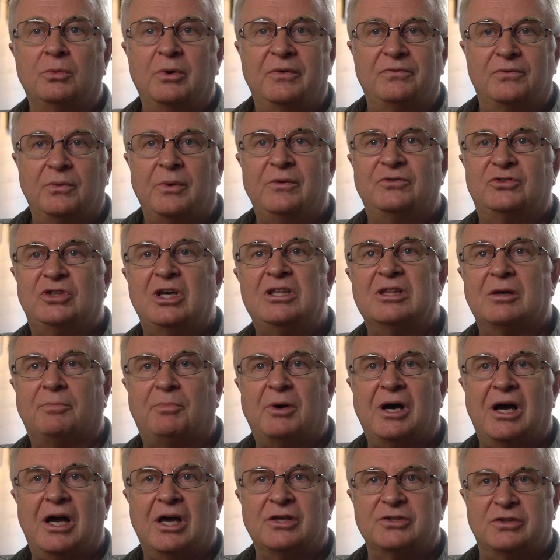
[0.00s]
we've seen the
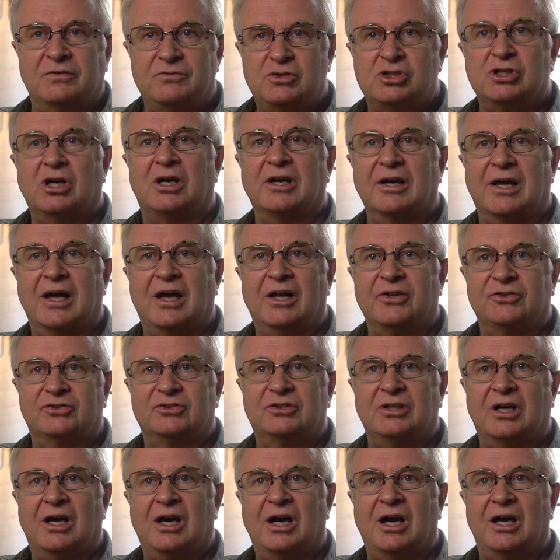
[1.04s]
piles of junk
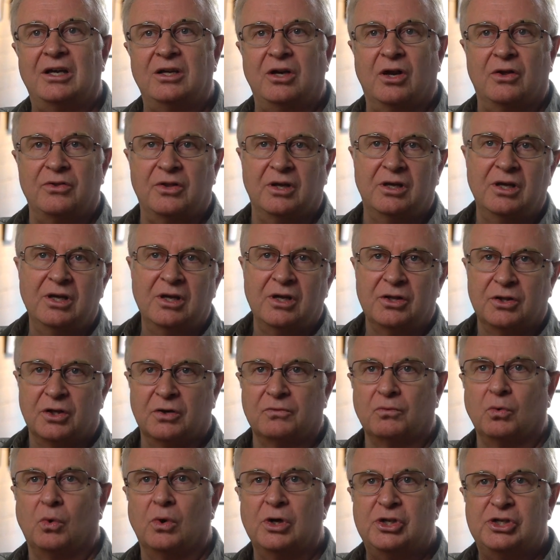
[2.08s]
outside, you know, the
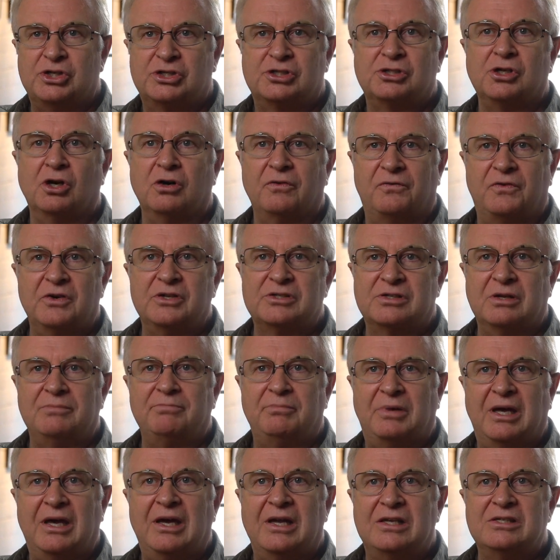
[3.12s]
ruined sofas and
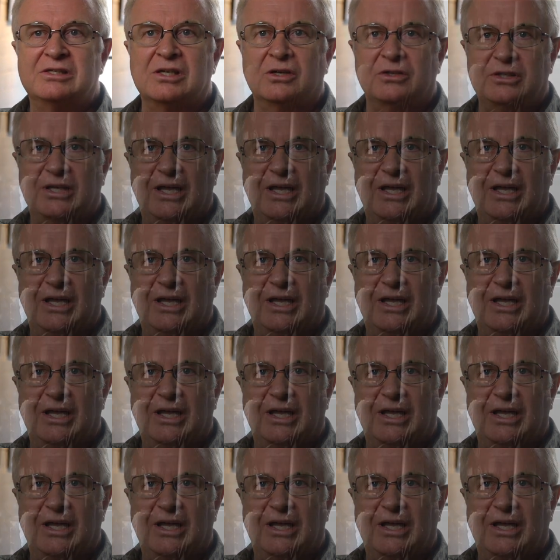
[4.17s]
beds and